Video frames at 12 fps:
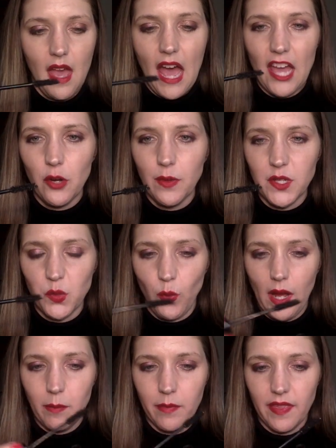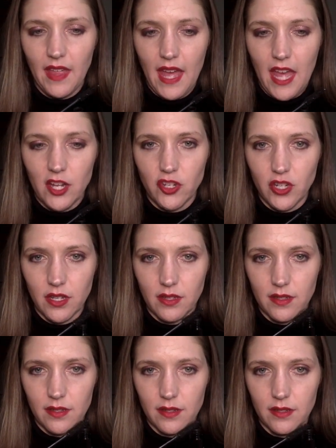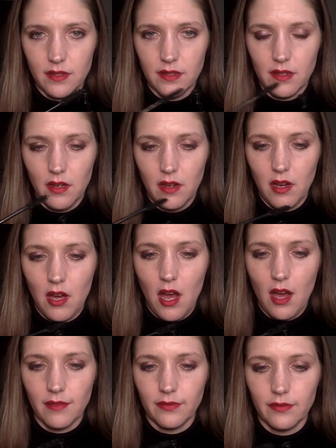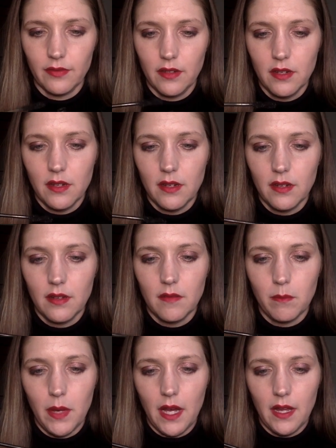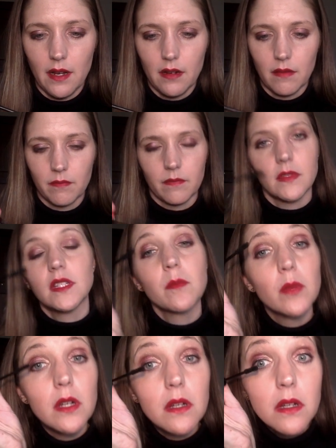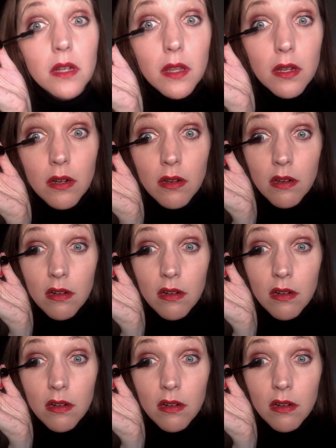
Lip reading: I always wipe the edges off, but let's put another